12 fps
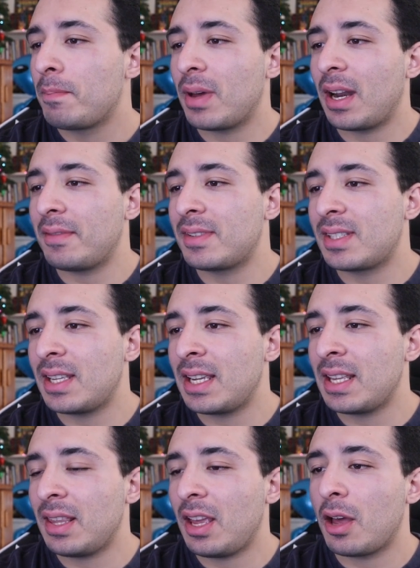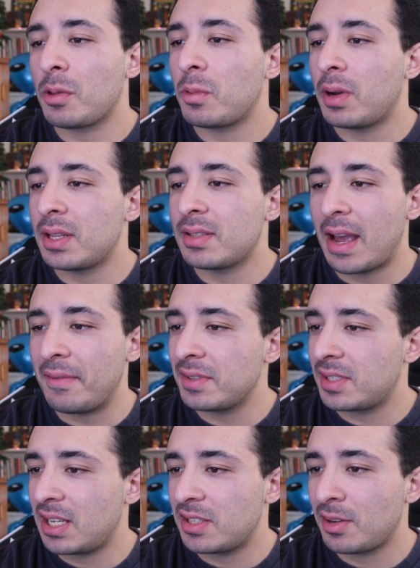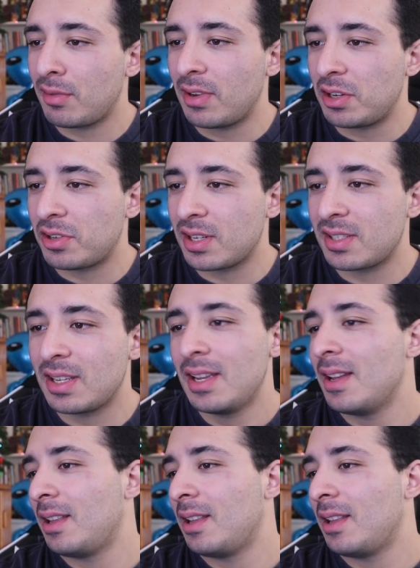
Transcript: but I've seen the other ones. Haven't seen Zone of Interest.